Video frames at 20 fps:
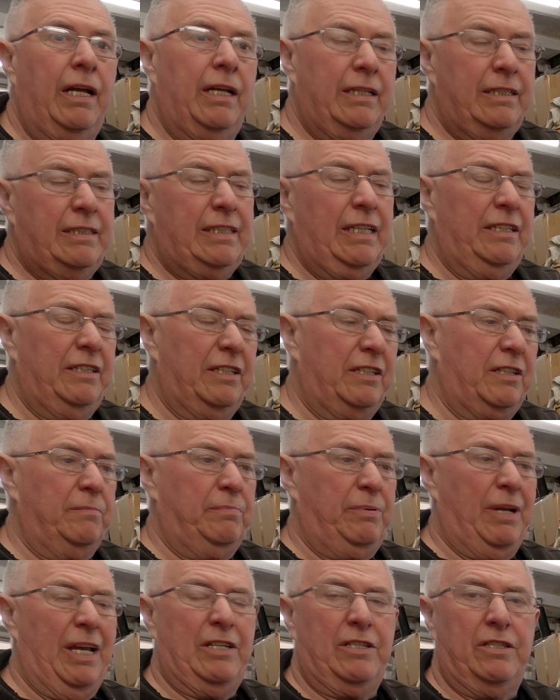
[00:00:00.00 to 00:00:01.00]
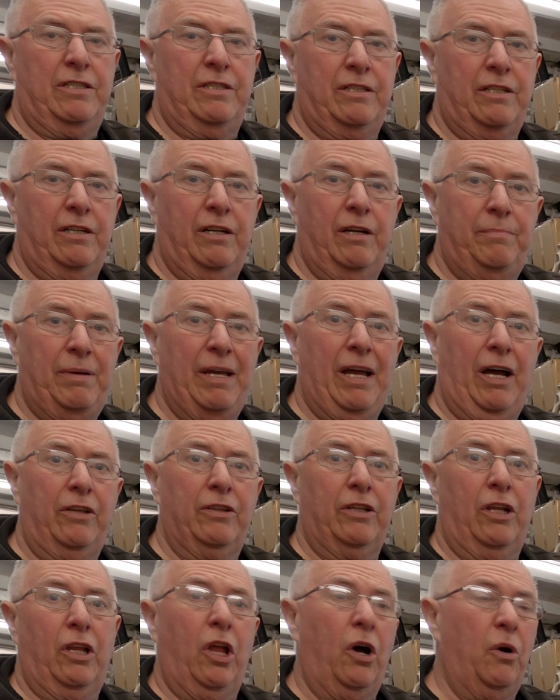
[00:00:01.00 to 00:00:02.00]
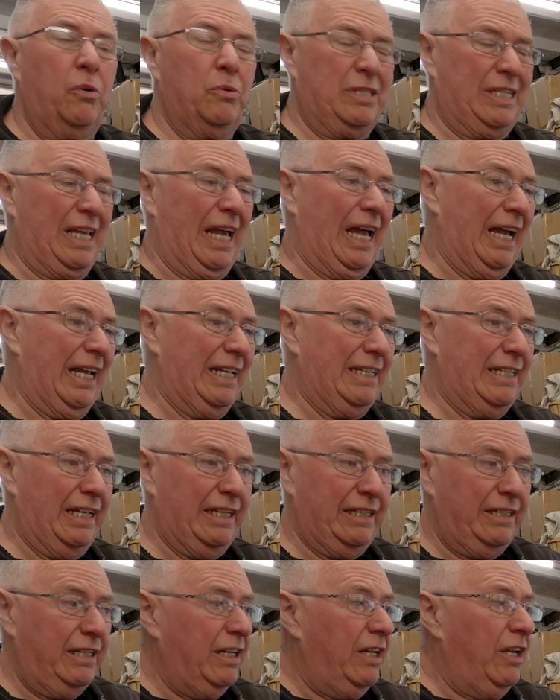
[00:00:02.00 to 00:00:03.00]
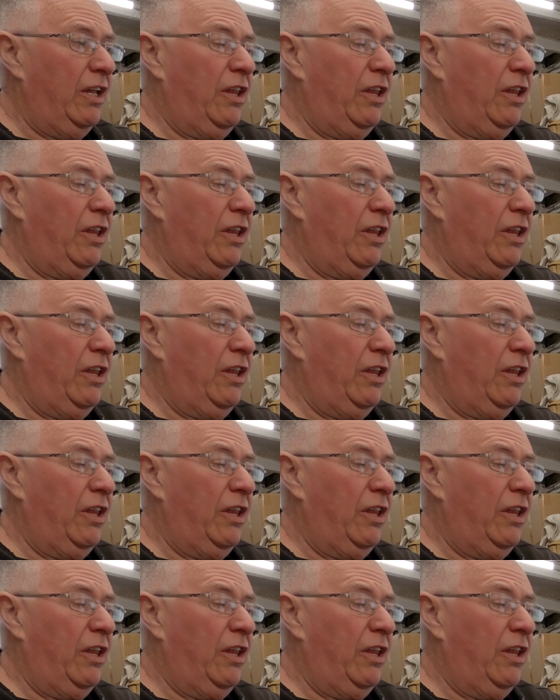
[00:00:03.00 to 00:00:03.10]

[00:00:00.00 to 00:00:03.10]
Cylinder compressions are a bit on the low side, and